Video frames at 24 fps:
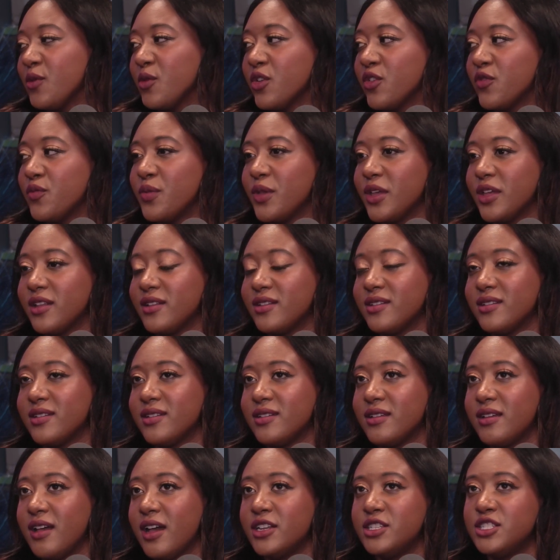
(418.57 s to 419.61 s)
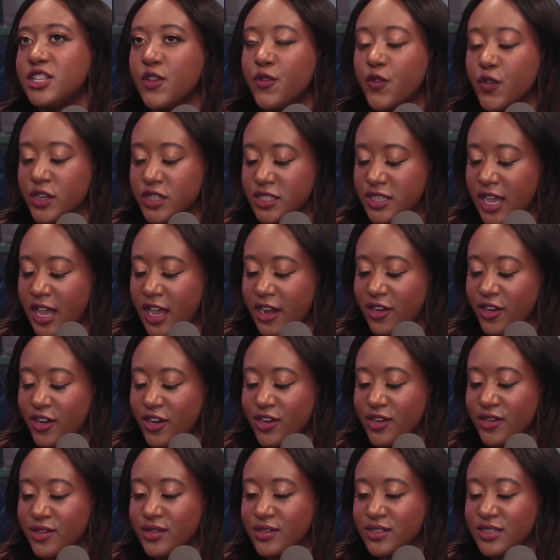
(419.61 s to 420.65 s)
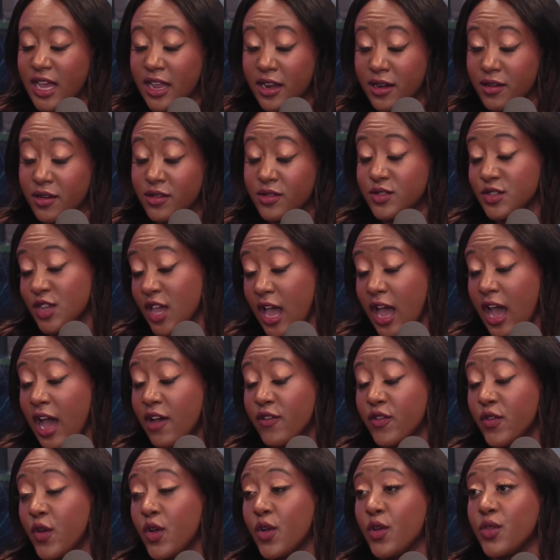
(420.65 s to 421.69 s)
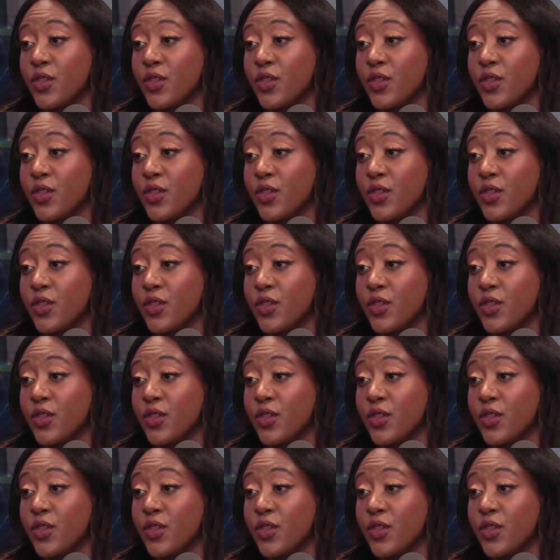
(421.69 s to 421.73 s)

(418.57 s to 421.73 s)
would have been a different tenor to have her